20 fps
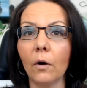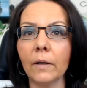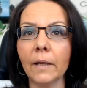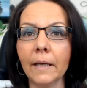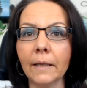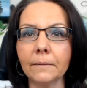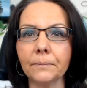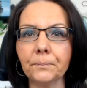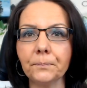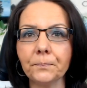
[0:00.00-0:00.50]
it
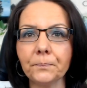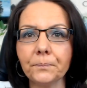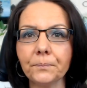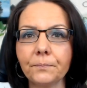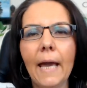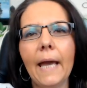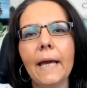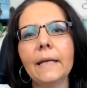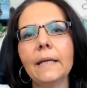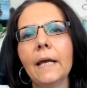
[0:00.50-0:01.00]
all in
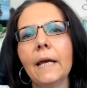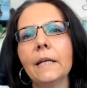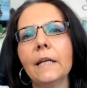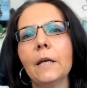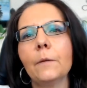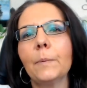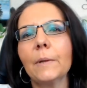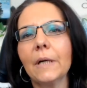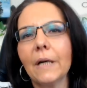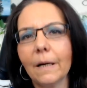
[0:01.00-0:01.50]
and
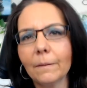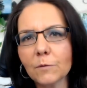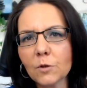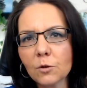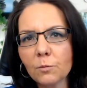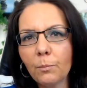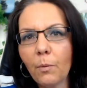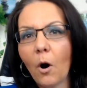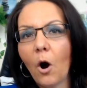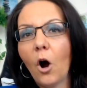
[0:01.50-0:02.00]
then it
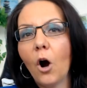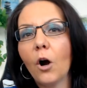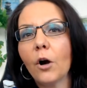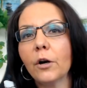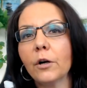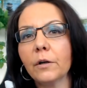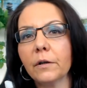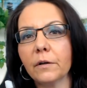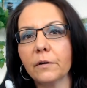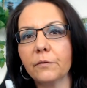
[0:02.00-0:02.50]
becomes
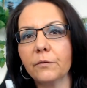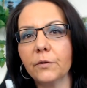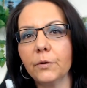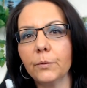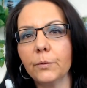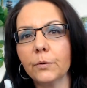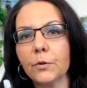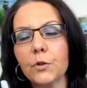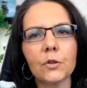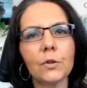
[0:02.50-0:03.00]
part of
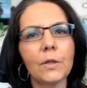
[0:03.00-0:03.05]
you.